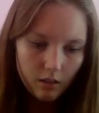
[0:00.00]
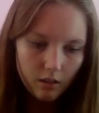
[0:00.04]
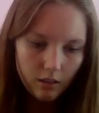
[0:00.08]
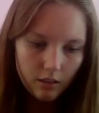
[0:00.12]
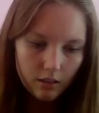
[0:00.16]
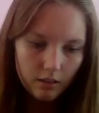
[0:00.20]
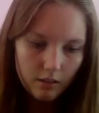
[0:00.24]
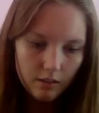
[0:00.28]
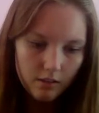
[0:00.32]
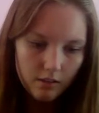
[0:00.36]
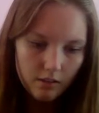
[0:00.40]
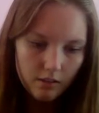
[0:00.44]

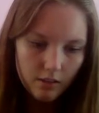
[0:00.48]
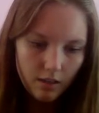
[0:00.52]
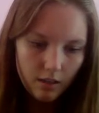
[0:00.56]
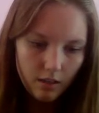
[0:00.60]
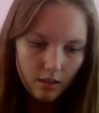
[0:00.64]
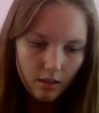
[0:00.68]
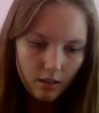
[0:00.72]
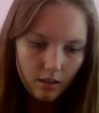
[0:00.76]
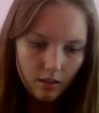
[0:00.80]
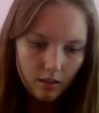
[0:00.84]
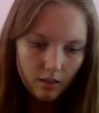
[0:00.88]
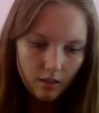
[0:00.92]
can
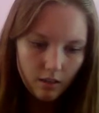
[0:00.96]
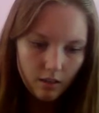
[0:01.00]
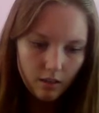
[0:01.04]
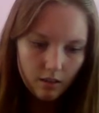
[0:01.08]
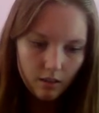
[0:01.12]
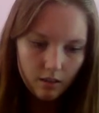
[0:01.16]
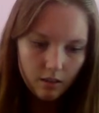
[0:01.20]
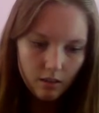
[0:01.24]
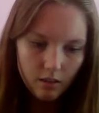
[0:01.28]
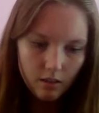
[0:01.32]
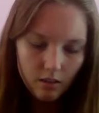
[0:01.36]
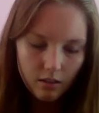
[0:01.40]
sit
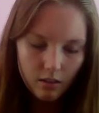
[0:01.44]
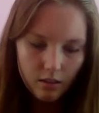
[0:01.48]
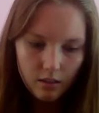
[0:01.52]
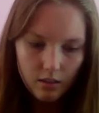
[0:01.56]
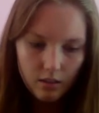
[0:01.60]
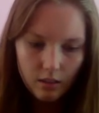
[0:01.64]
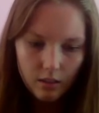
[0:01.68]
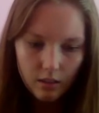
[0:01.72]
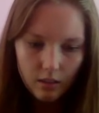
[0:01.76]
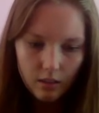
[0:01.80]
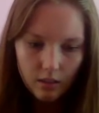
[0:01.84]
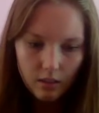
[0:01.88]

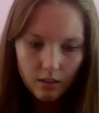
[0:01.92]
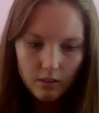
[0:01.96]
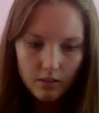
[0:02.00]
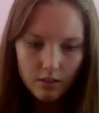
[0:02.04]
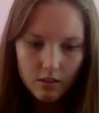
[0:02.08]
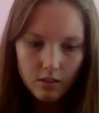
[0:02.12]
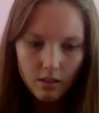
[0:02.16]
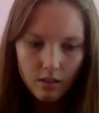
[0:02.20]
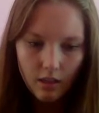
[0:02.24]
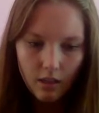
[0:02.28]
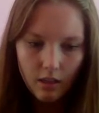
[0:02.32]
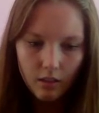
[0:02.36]

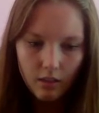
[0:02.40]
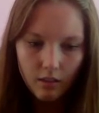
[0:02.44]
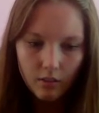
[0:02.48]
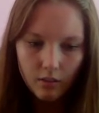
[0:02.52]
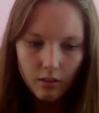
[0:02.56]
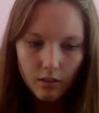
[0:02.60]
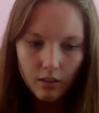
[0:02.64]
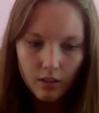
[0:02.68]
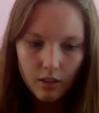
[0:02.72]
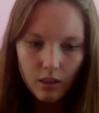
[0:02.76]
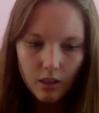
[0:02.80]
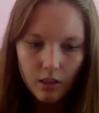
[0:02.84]
inside of
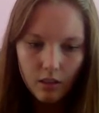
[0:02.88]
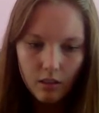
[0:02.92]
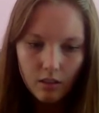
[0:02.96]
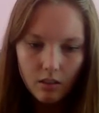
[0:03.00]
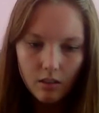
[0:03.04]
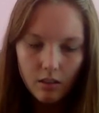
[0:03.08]
here,